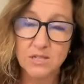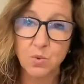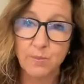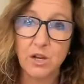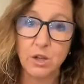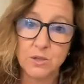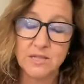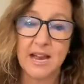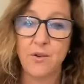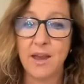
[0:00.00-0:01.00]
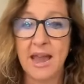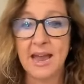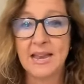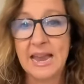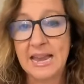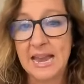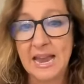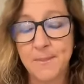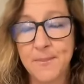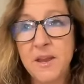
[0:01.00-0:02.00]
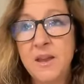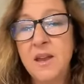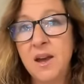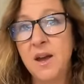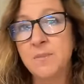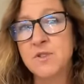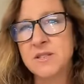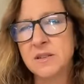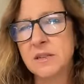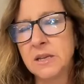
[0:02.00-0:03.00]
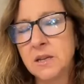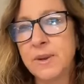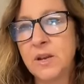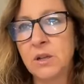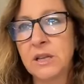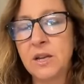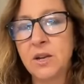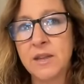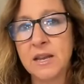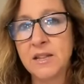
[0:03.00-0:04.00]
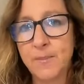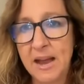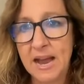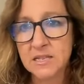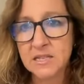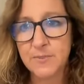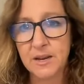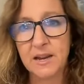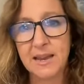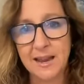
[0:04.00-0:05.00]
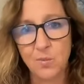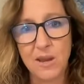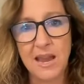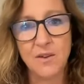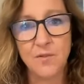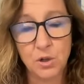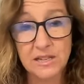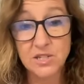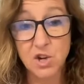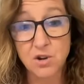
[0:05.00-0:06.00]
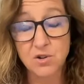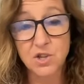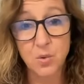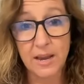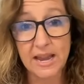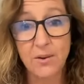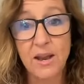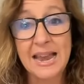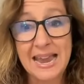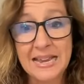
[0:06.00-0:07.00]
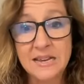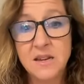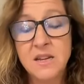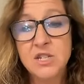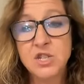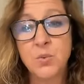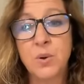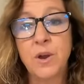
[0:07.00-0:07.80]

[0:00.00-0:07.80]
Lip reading: closed down at 8 a.m. So that's a little bit earlier than in the past, but again, we have early starters going out at 8. So we want to